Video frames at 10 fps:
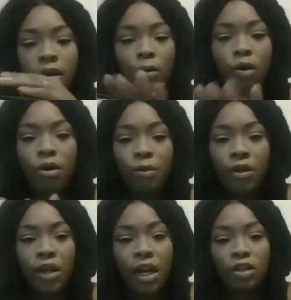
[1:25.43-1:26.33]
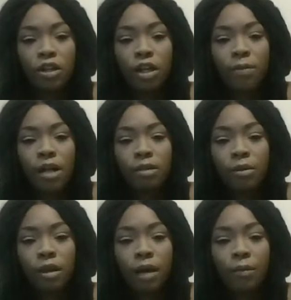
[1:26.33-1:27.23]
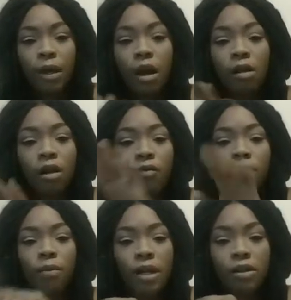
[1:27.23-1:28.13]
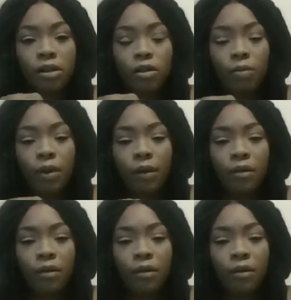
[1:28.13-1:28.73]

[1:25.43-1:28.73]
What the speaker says: Or communication could possibly like be all over the place a little bit,